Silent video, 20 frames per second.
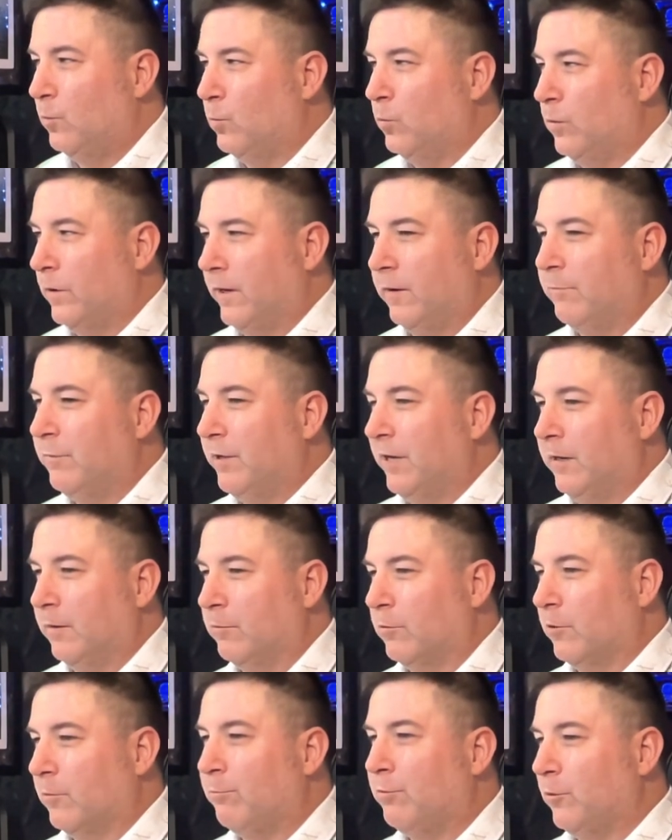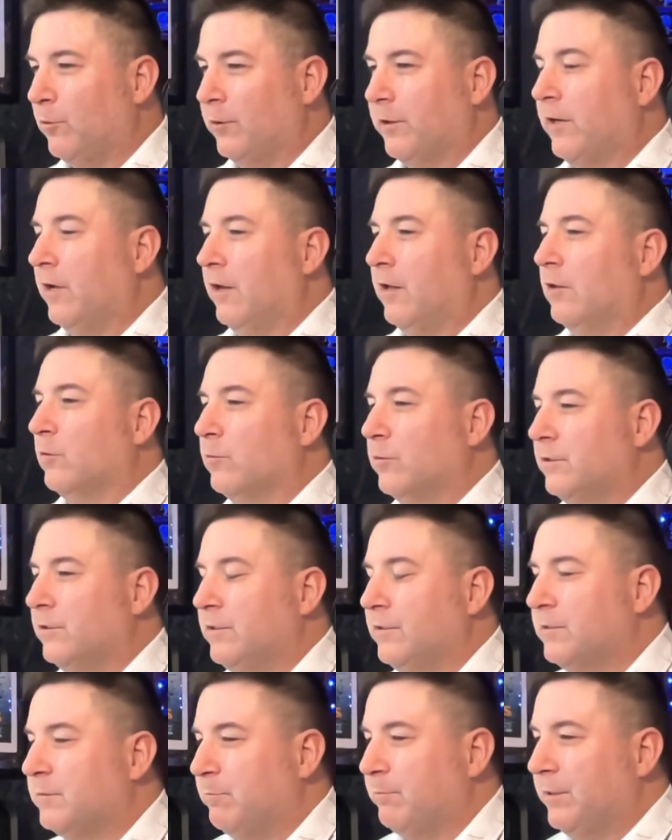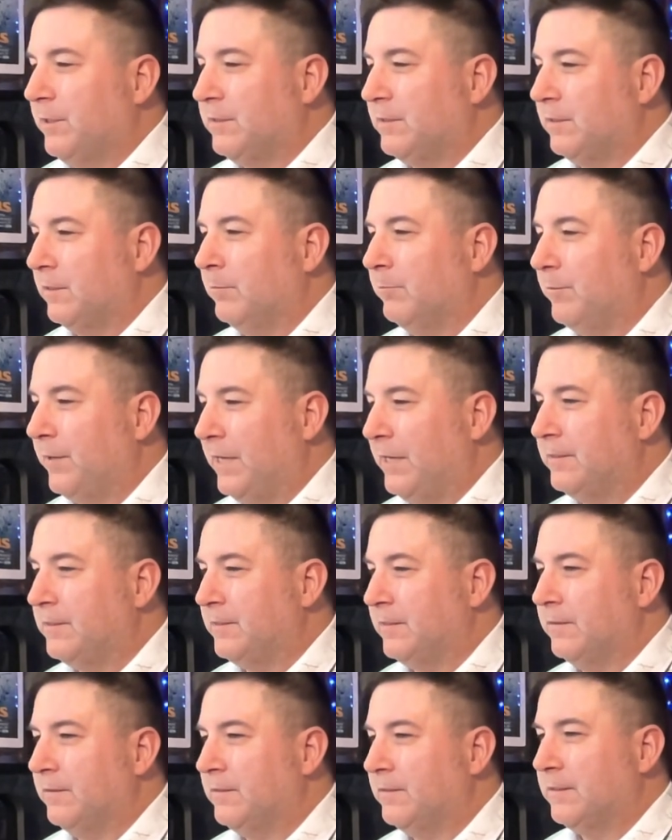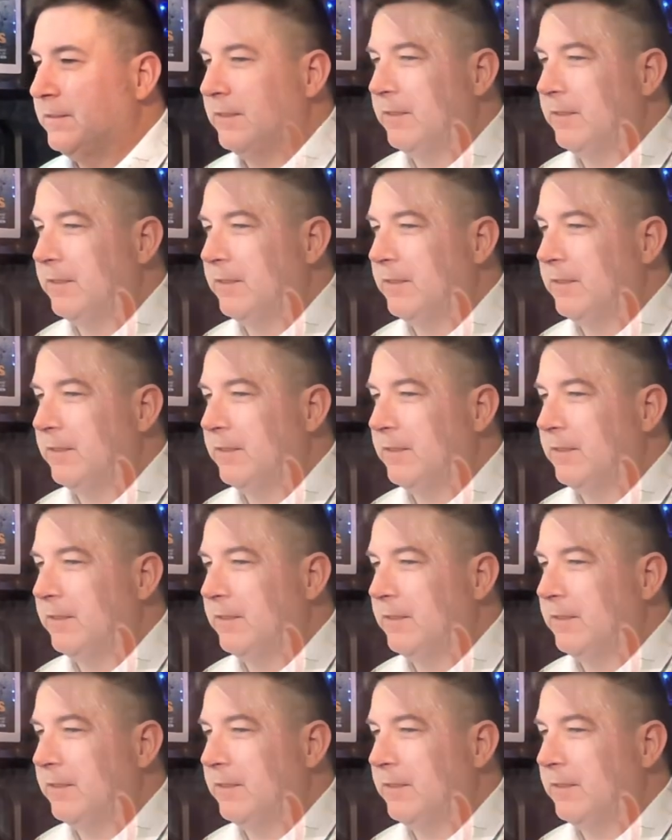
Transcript: what I've been able to pull together with just bits and pieces,